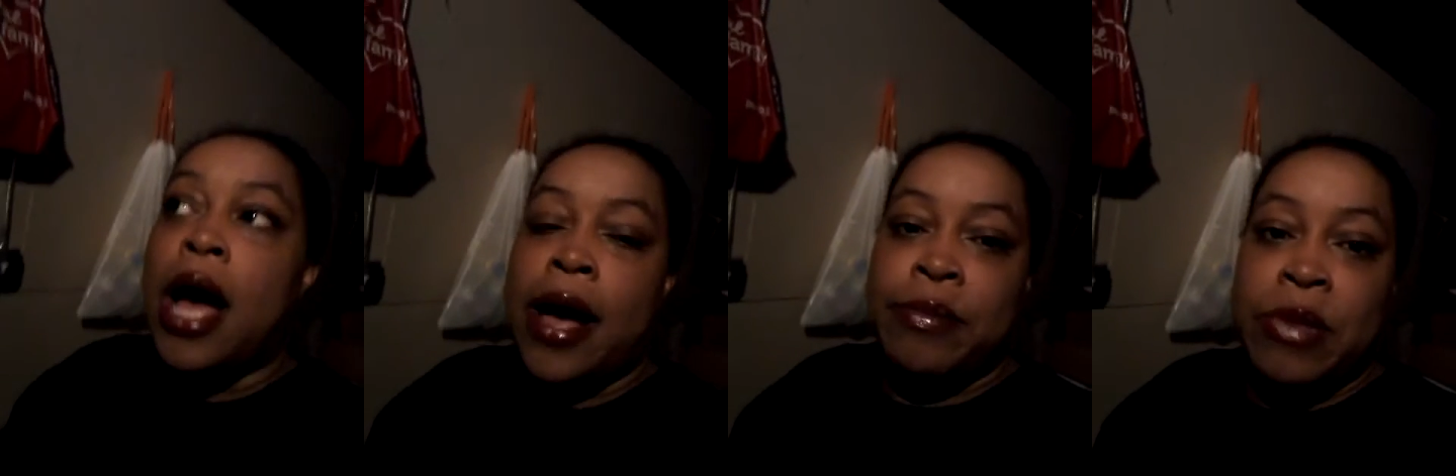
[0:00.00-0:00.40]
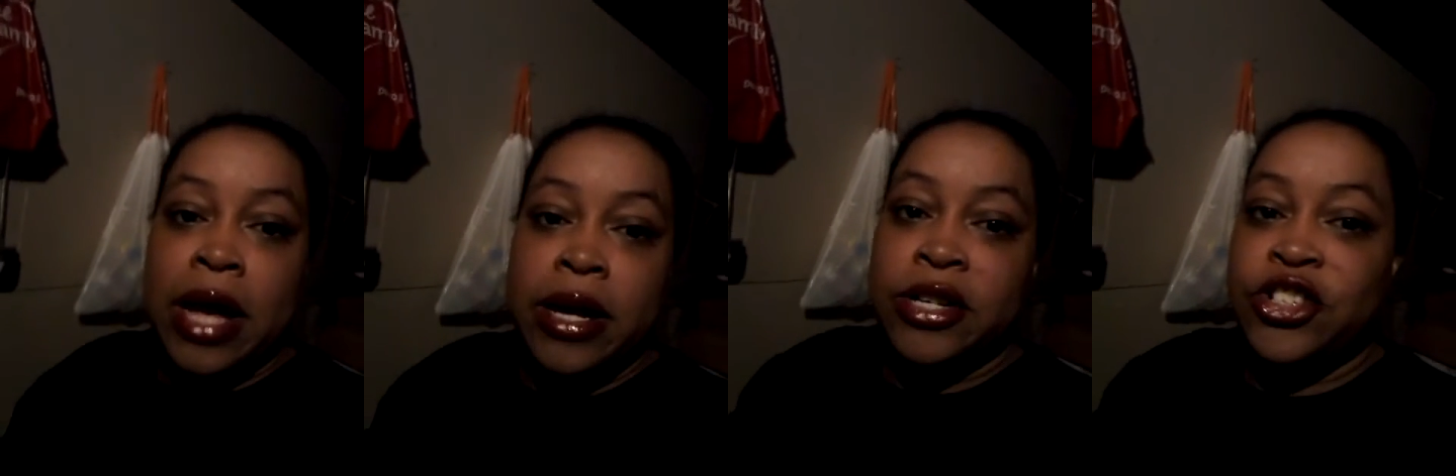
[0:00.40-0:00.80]
I'm
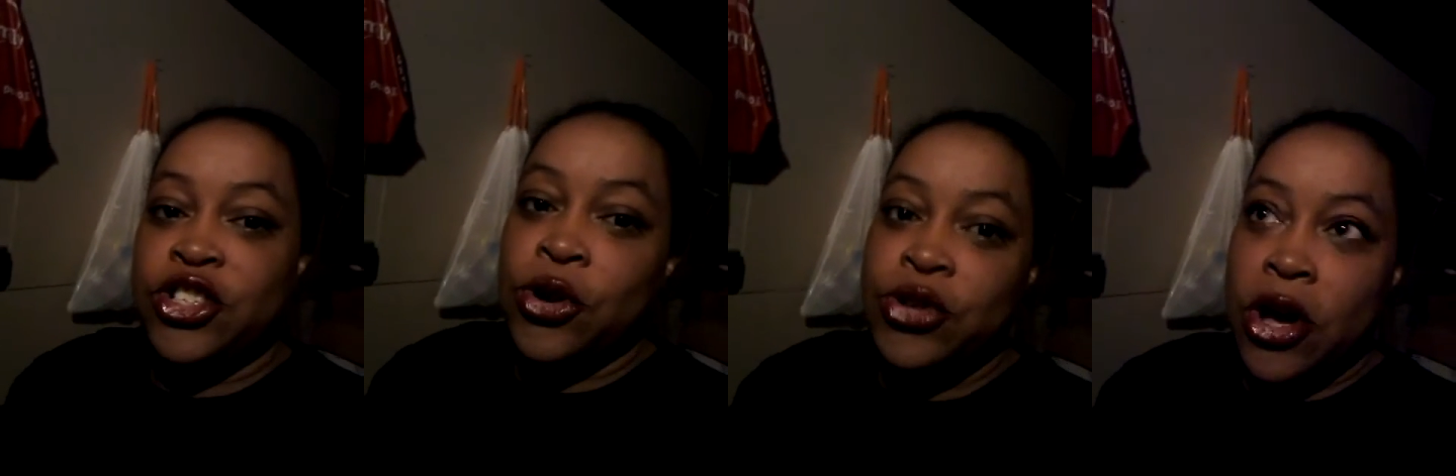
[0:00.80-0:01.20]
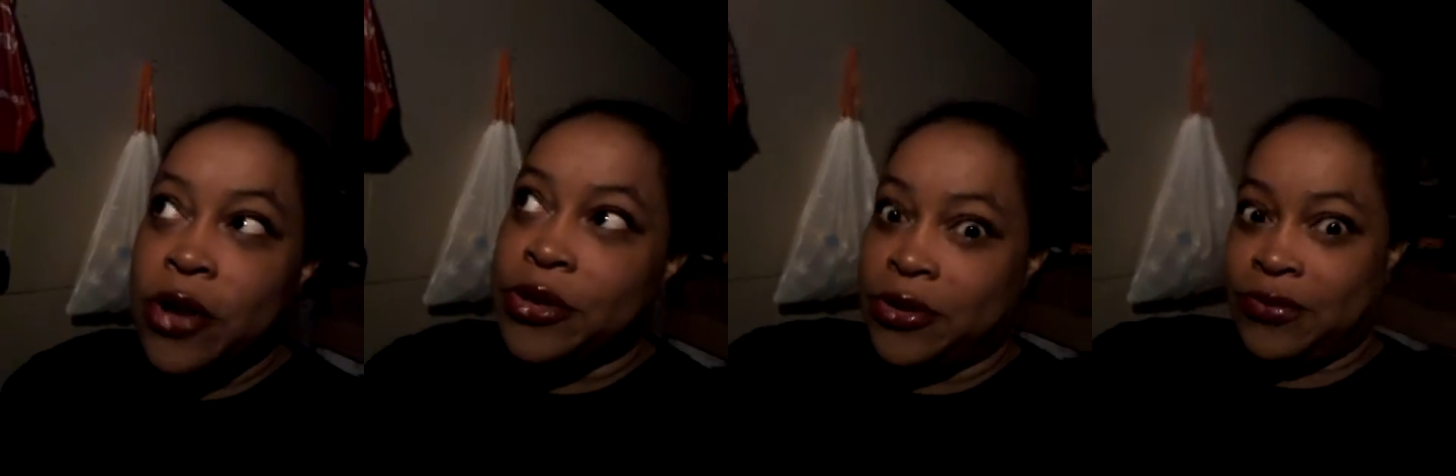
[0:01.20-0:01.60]
not gonna show
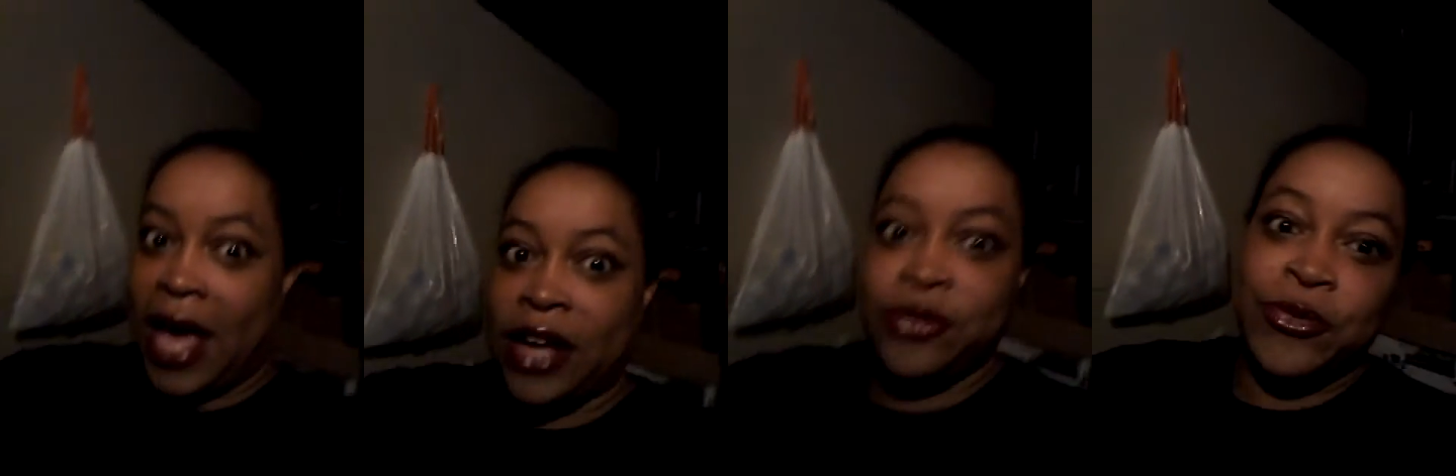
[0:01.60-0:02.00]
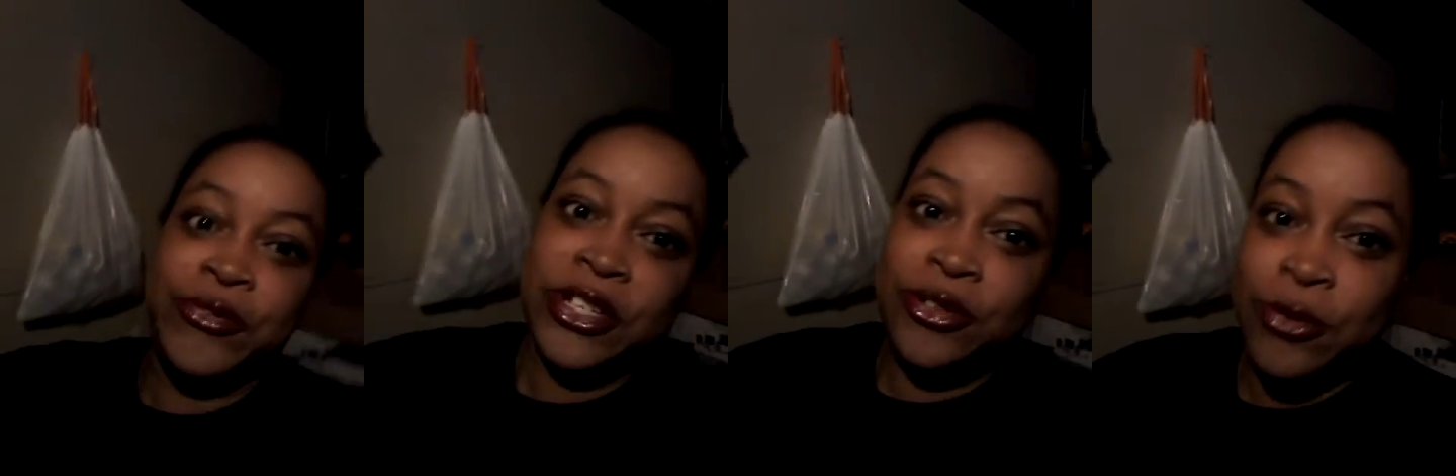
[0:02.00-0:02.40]
y'all the actual
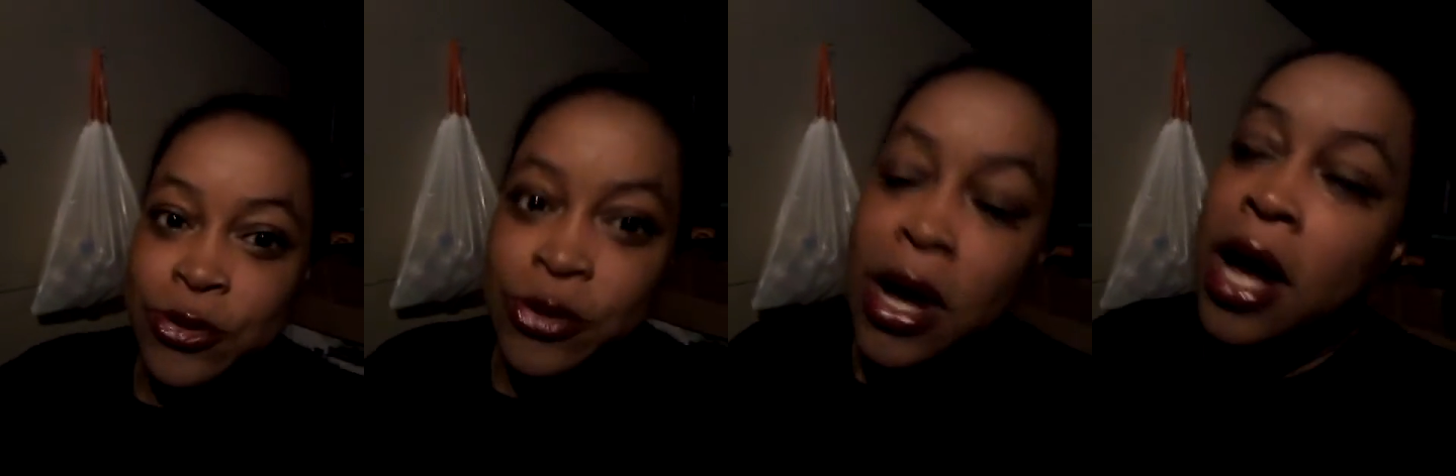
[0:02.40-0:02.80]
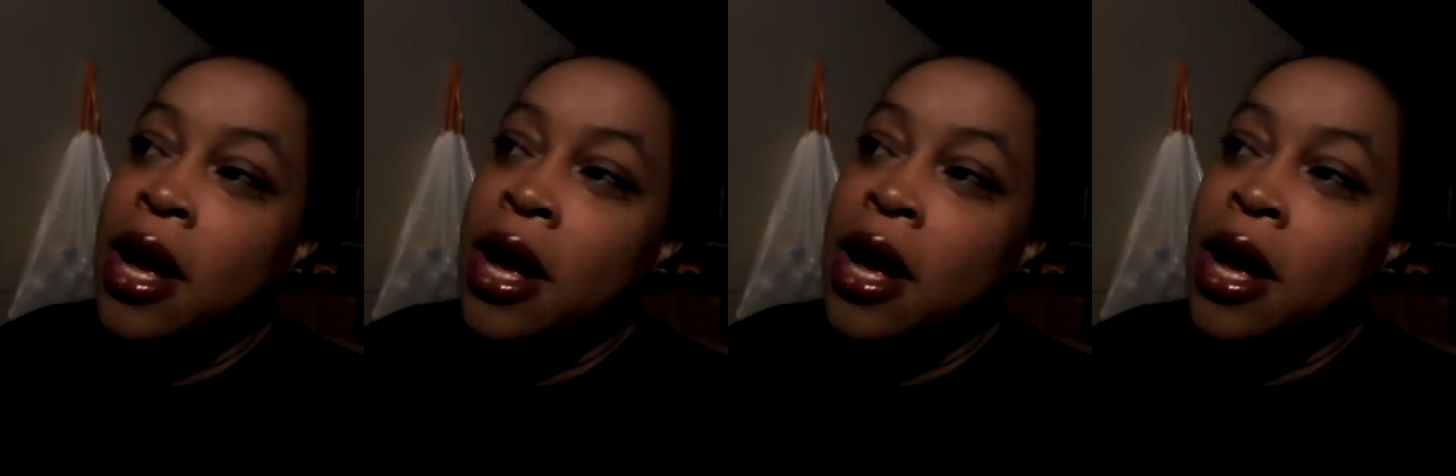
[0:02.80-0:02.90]
visual